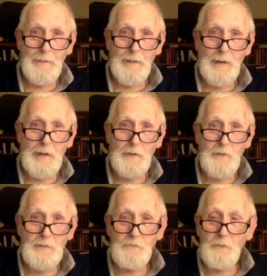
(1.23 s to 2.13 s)

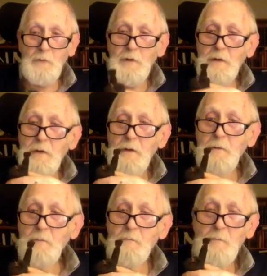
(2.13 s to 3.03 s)
Hello, everyone.
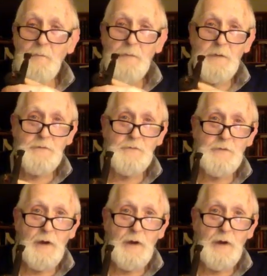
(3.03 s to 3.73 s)
This is